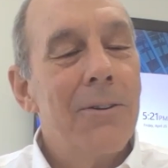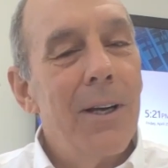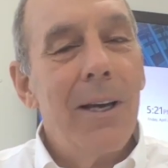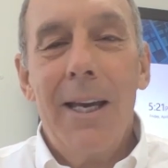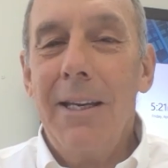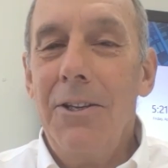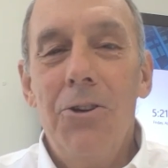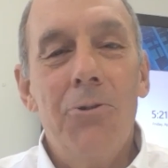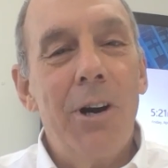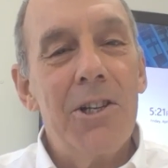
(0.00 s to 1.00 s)
Hey,
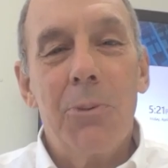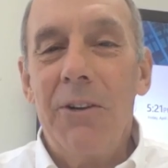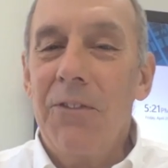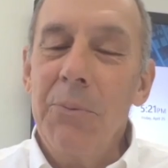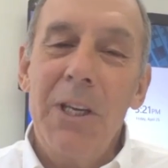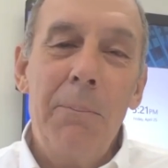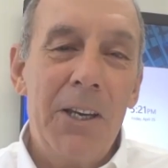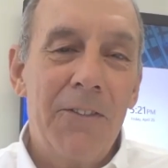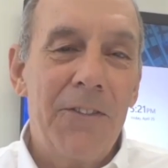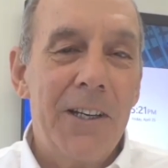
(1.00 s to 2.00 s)
you graduate from the
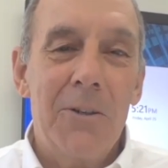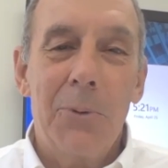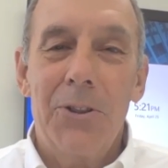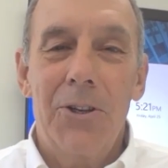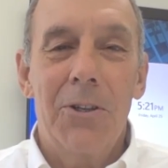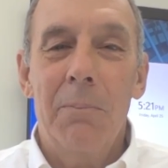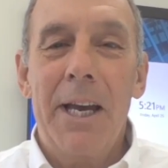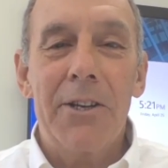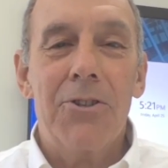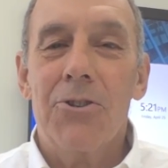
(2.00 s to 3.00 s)
EPFL with your
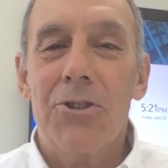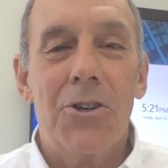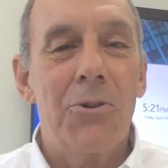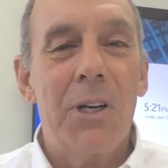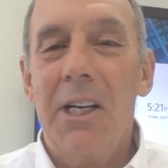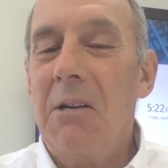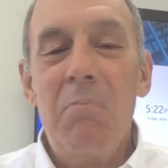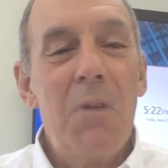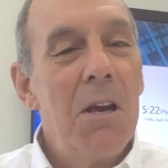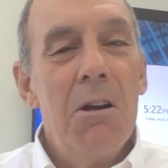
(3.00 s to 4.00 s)
master's degree,
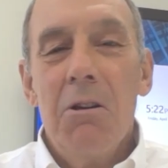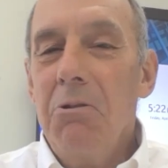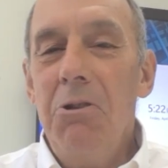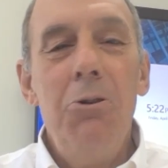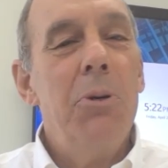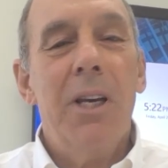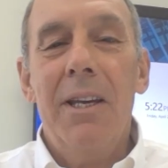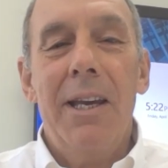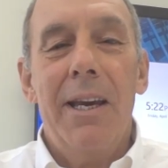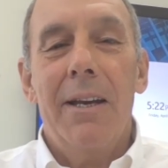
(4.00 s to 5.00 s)
you
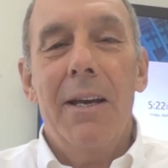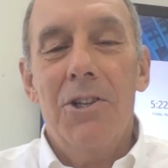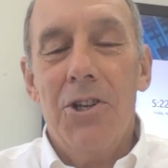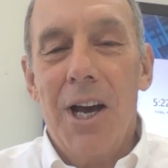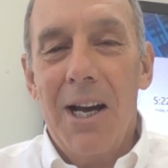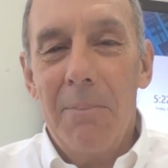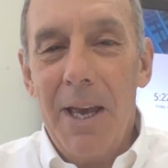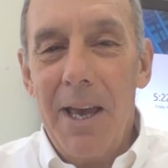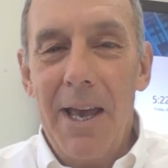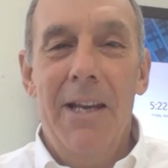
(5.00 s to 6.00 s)
can get a job
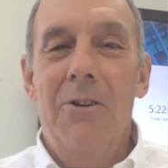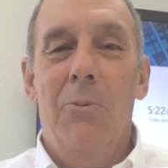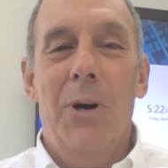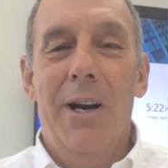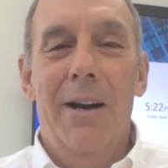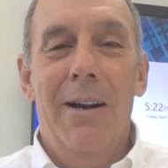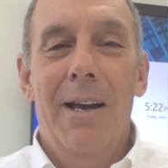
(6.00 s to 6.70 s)
anywhere.